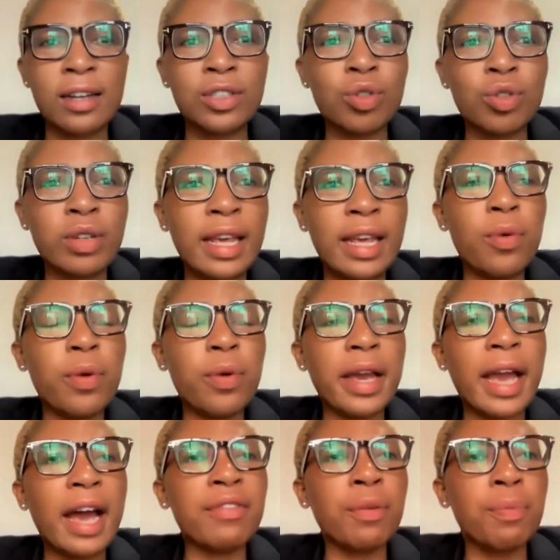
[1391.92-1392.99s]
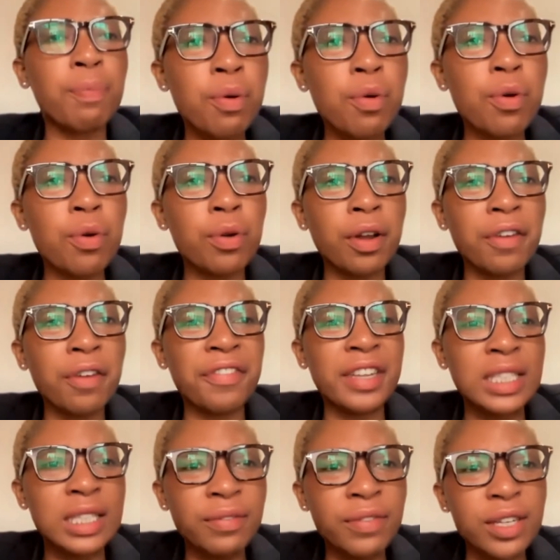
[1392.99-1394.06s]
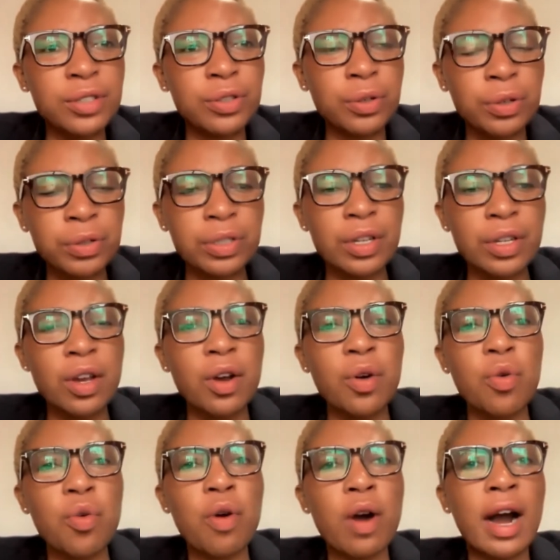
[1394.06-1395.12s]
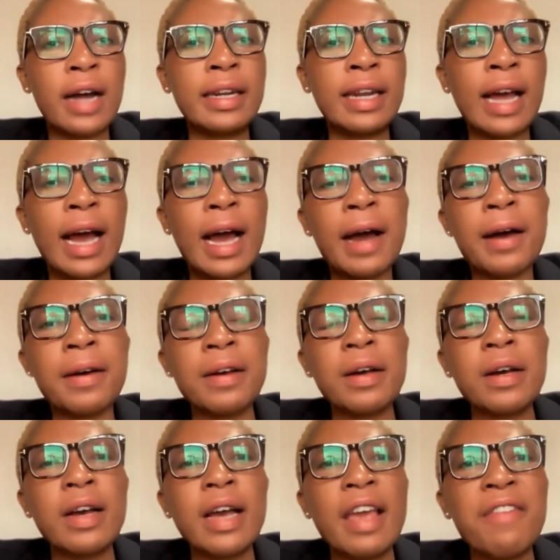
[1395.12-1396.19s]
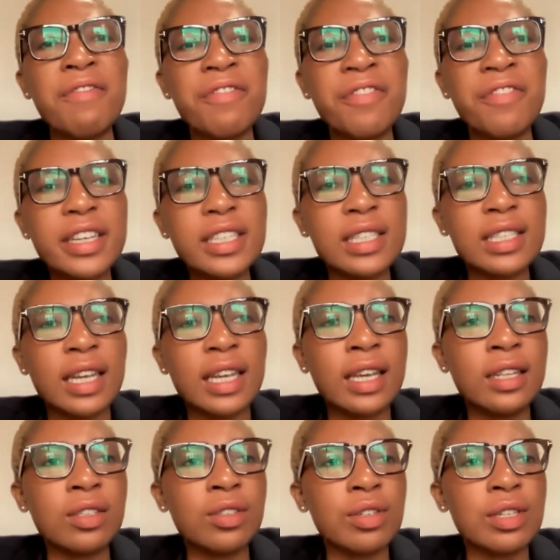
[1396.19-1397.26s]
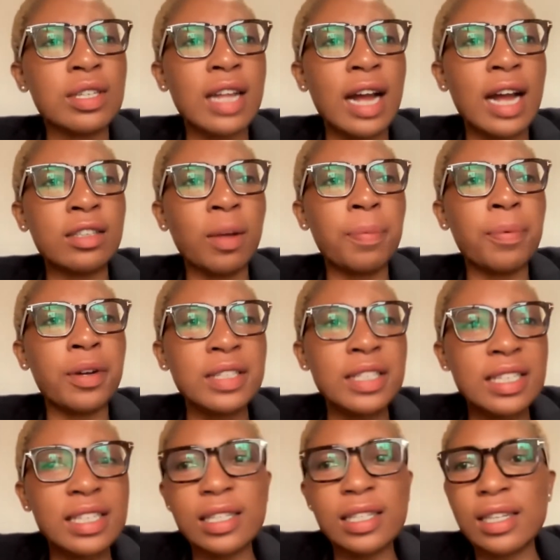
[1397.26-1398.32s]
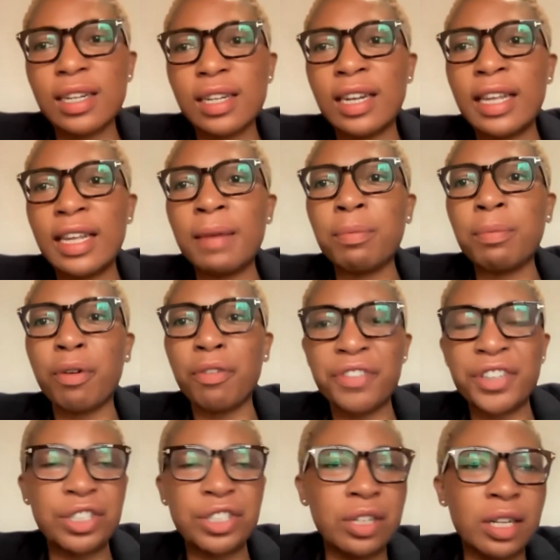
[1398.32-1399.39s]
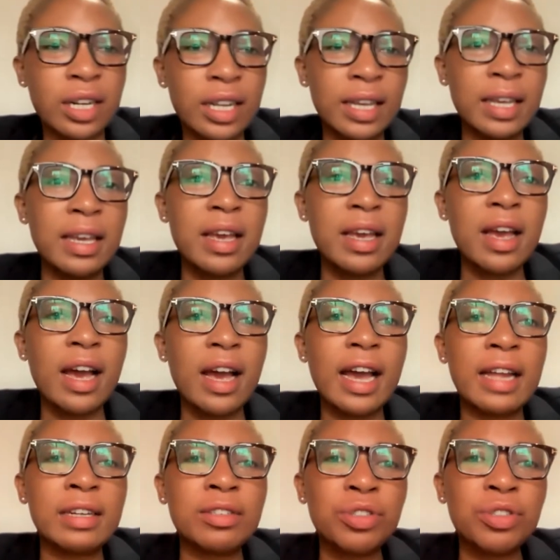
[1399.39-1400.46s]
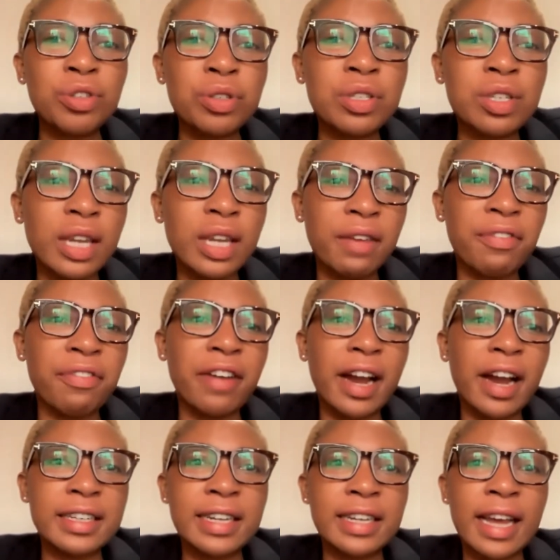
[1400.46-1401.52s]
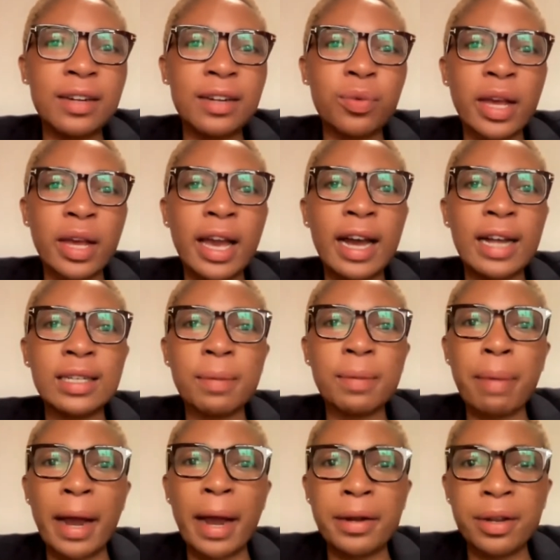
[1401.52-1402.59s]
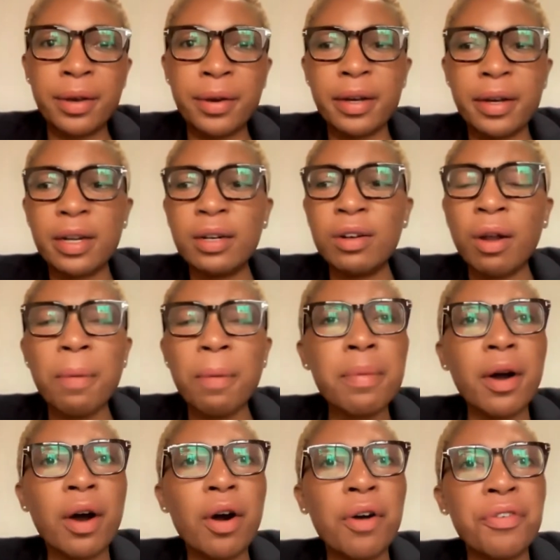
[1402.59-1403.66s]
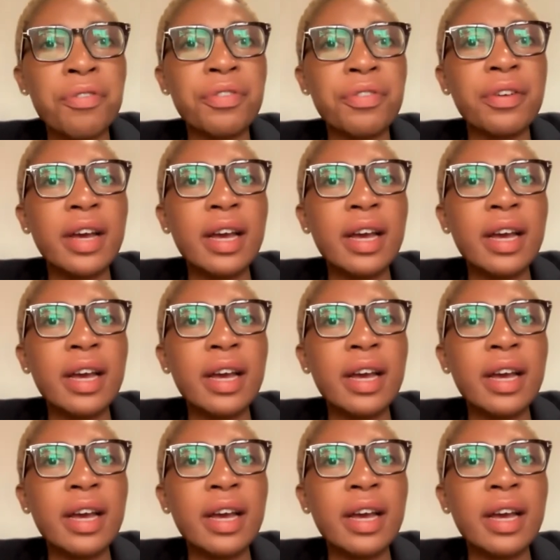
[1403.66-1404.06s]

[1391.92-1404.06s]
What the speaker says: today we have a pool of individuals who are now investing into startups consistently and professionally. And due to the fact that we had the pioneer number of